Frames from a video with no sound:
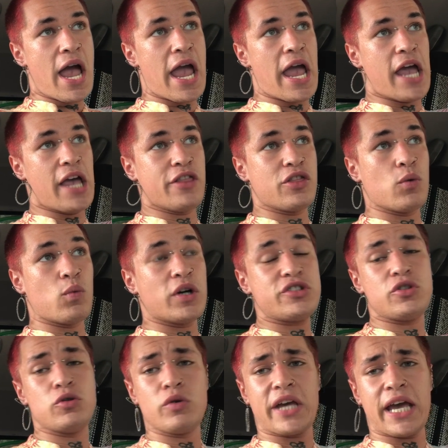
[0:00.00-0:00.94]
and the
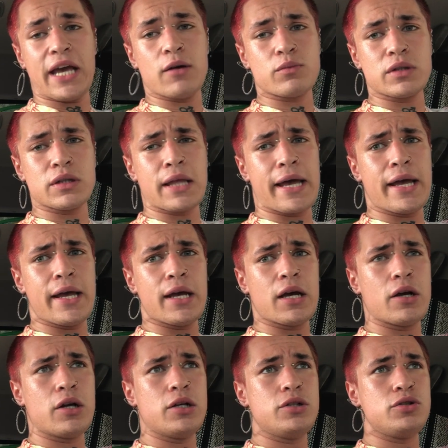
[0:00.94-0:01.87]
ones who can't
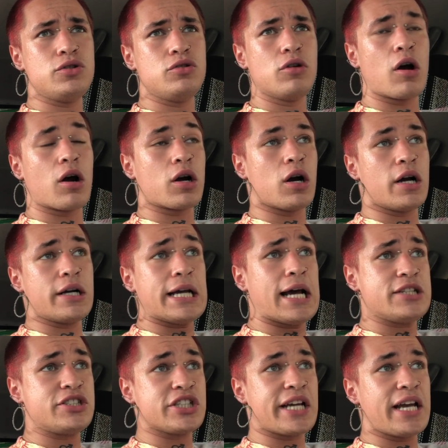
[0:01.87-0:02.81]
relate are
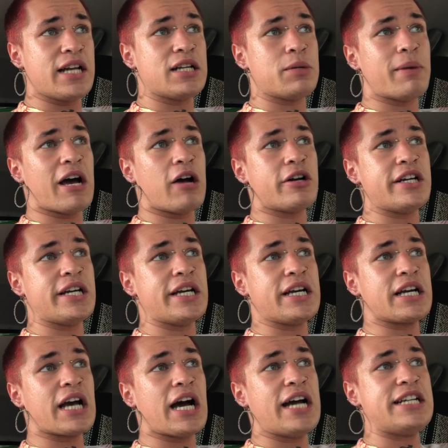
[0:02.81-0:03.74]
uneducated about it
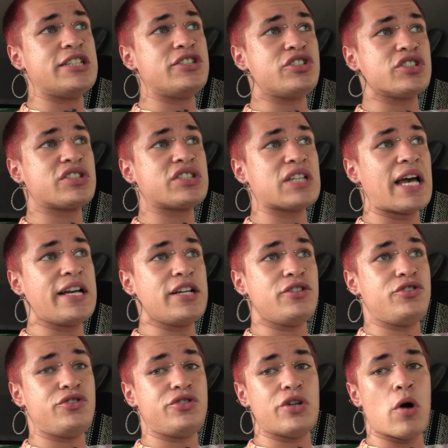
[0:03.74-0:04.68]
and kind of just, like,
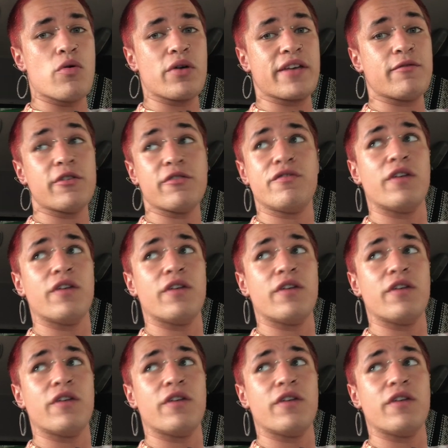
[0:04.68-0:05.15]
don't give a